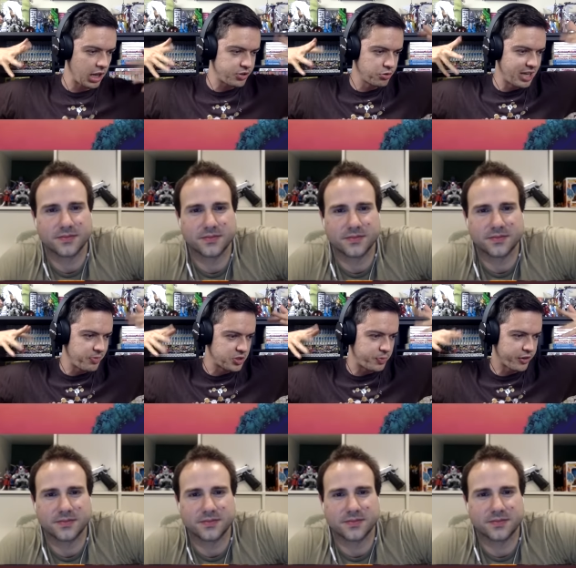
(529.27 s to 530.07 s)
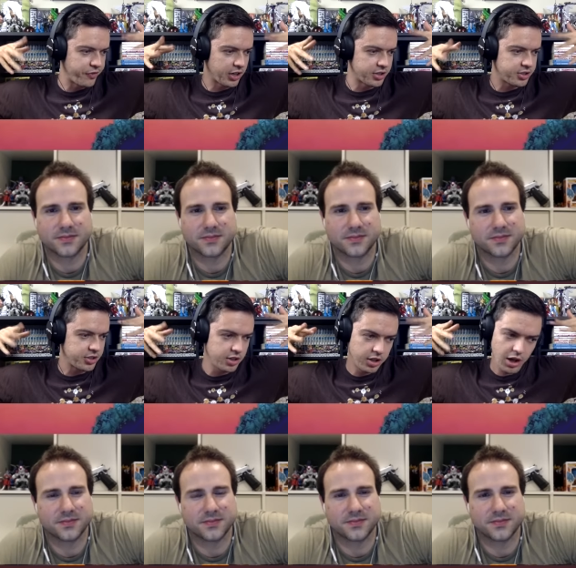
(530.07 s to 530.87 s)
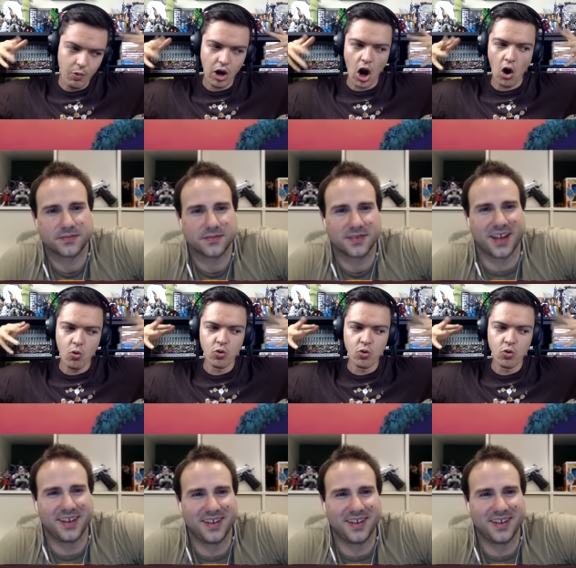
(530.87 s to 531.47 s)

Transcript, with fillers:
Speaker 1: Let's do double spirit fingers. Here we go.